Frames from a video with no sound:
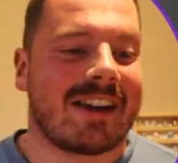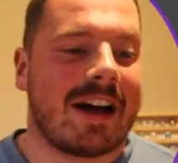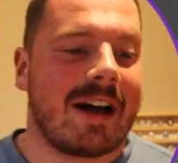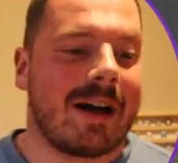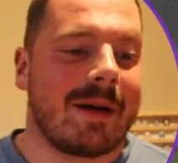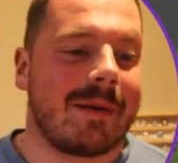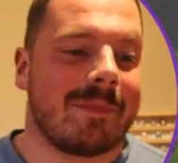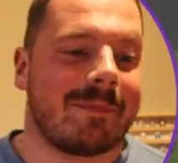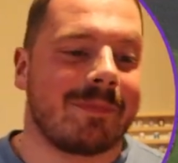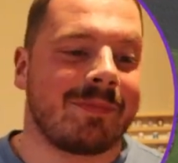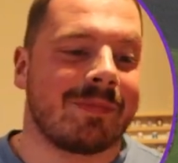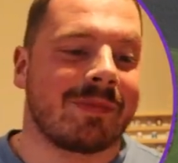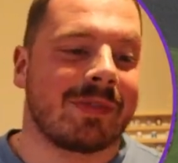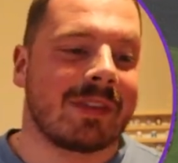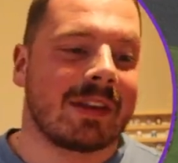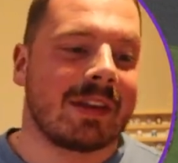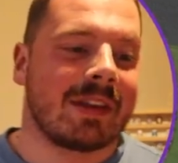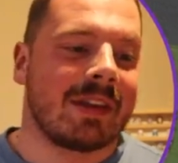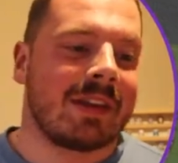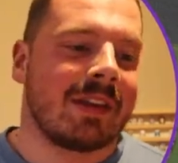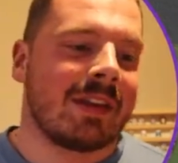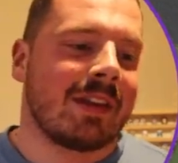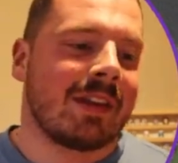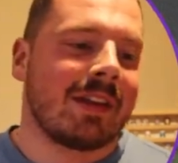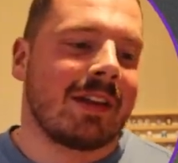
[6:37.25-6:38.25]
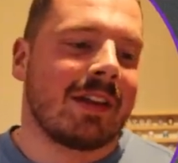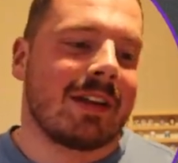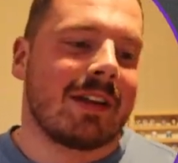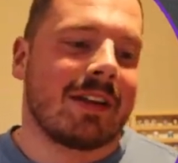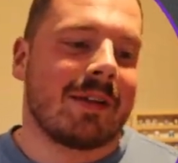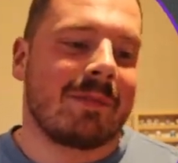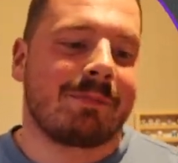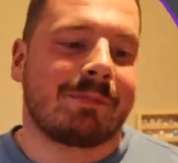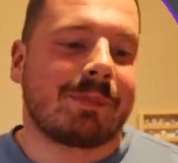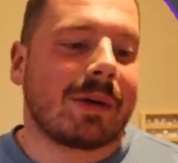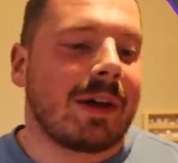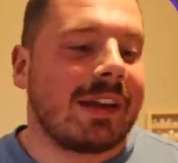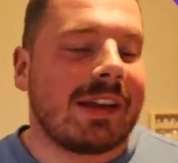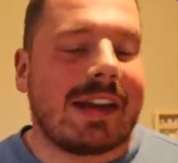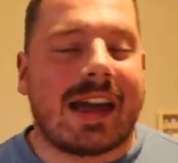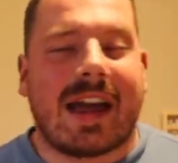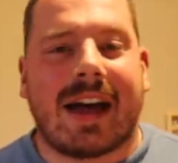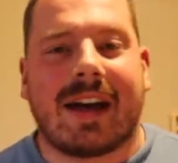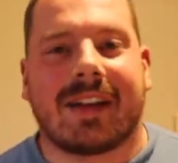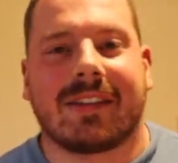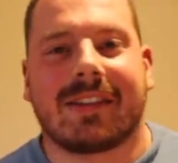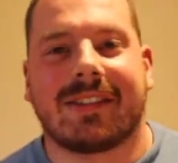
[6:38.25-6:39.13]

But yeah,